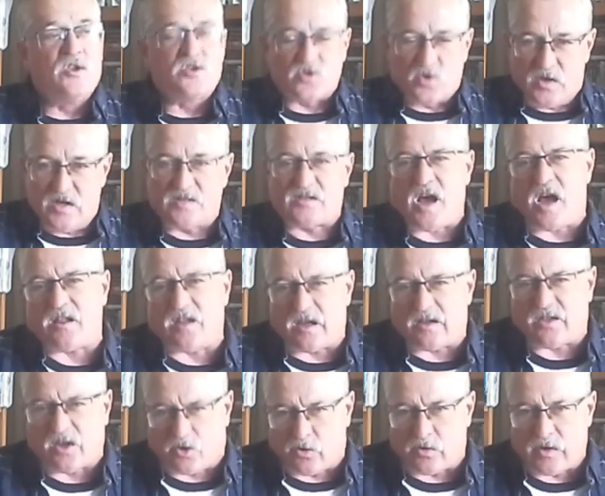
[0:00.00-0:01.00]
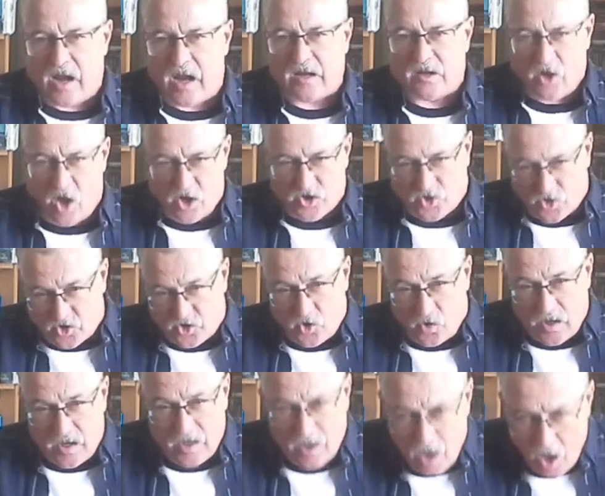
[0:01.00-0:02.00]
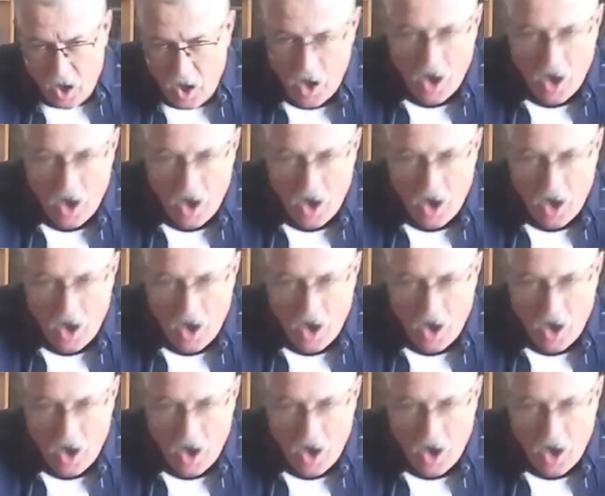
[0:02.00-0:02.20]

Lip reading: So he's got, like, the grenade launcher. So he